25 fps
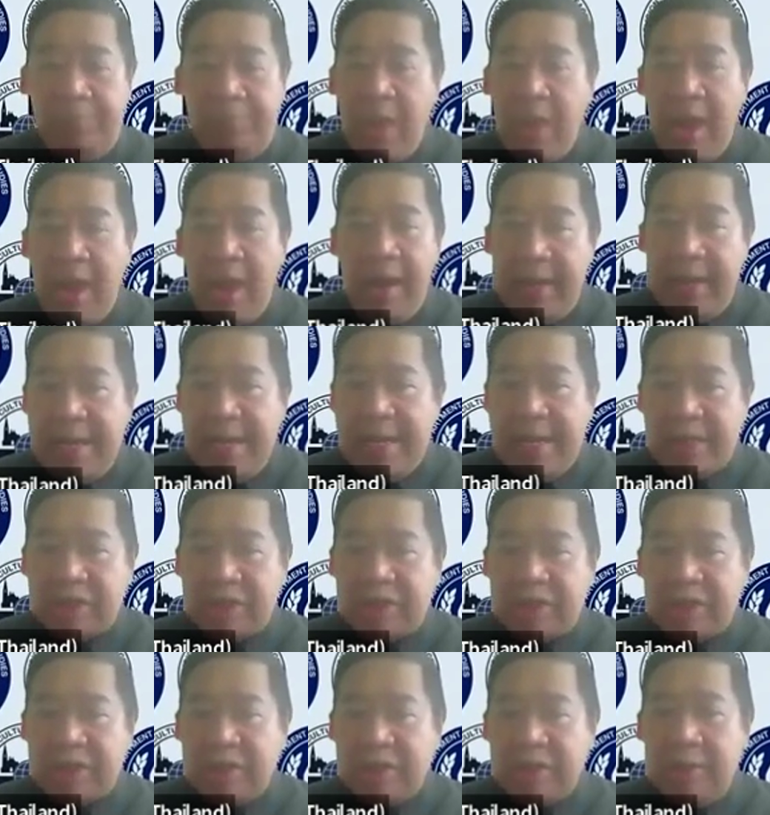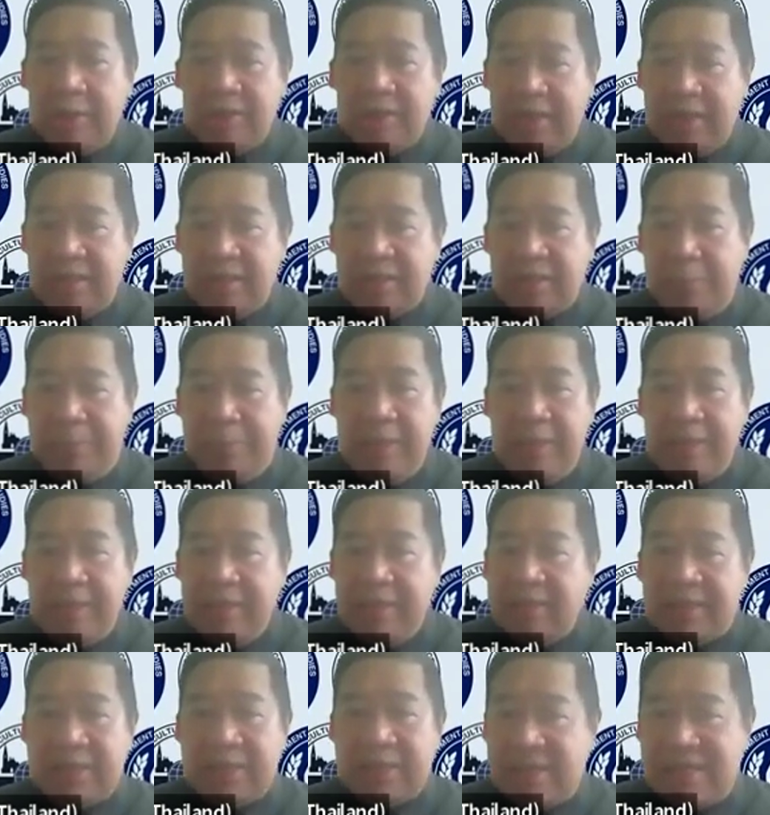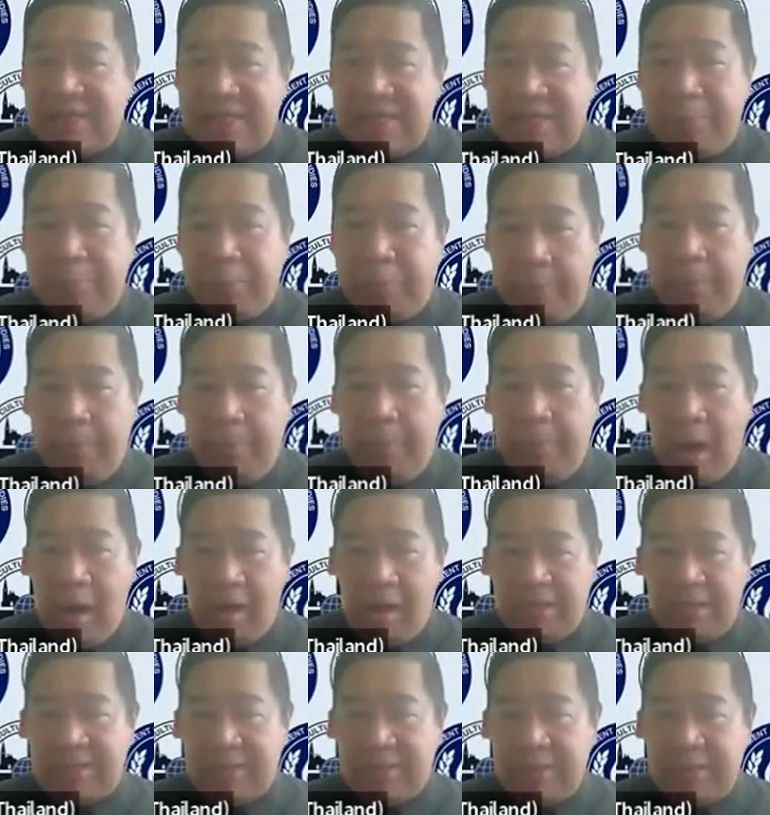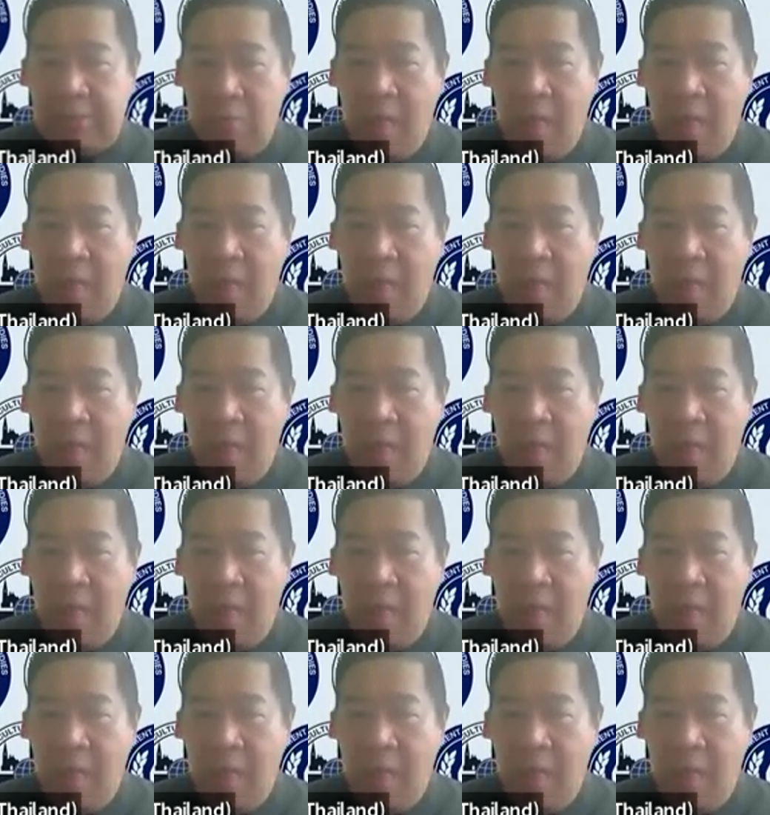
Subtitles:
each discipline is a separate box.